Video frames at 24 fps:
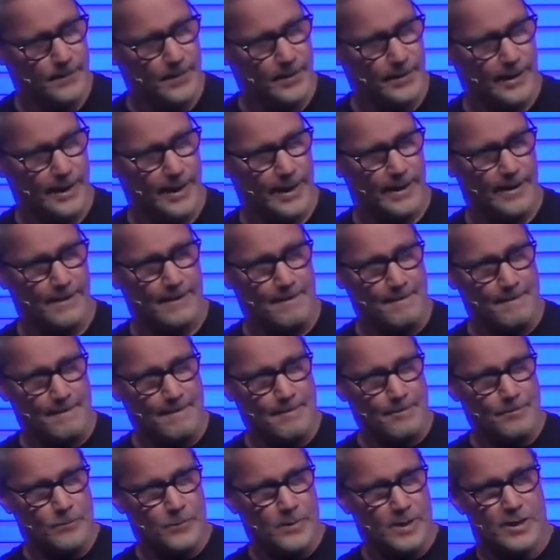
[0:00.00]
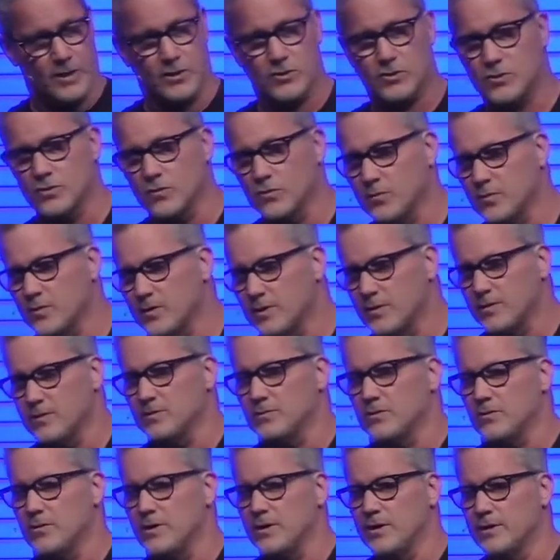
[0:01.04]
Okay. Here's the word of the
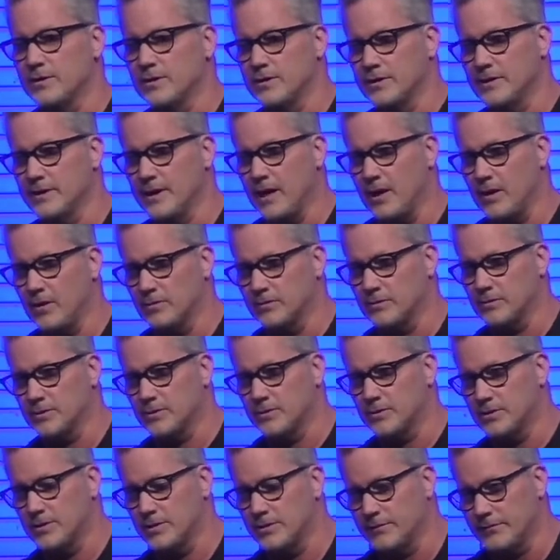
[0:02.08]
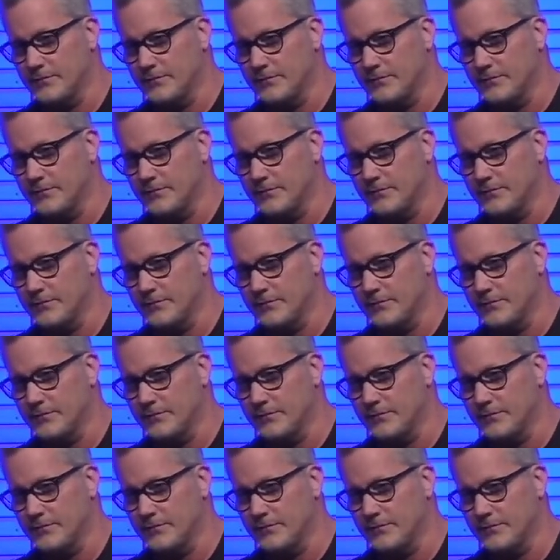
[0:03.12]
Lord now to the